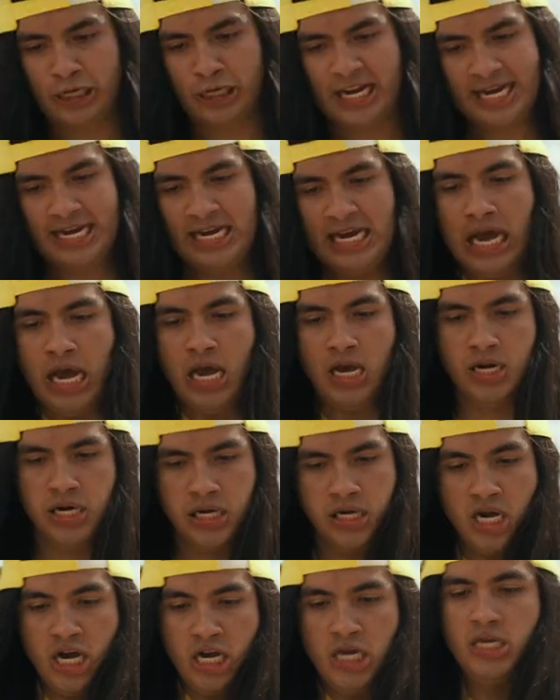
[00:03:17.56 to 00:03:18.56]
Okay.
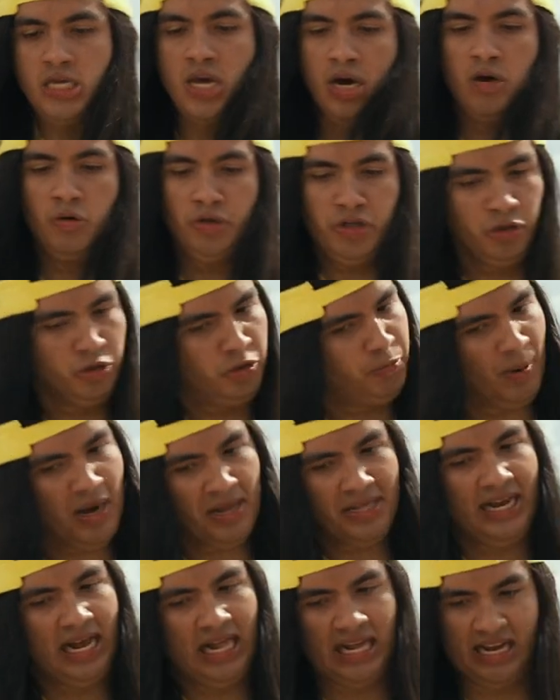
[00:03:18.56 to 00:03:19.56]
Oh, yo, dude's
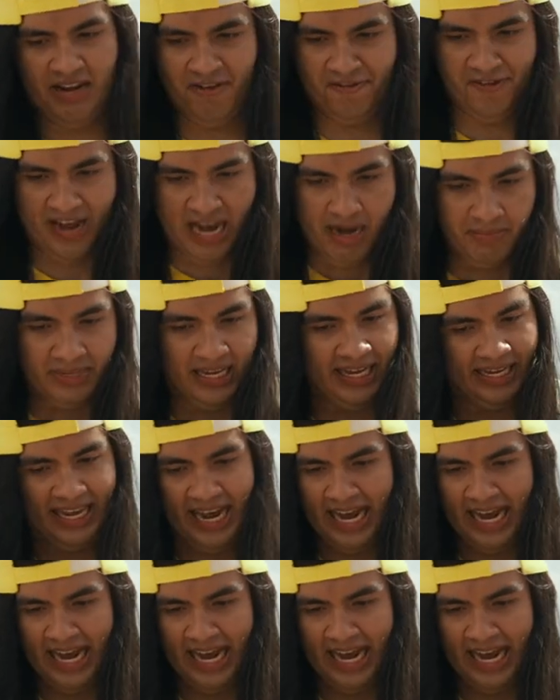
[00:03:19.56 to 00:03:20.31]
probably got like a family and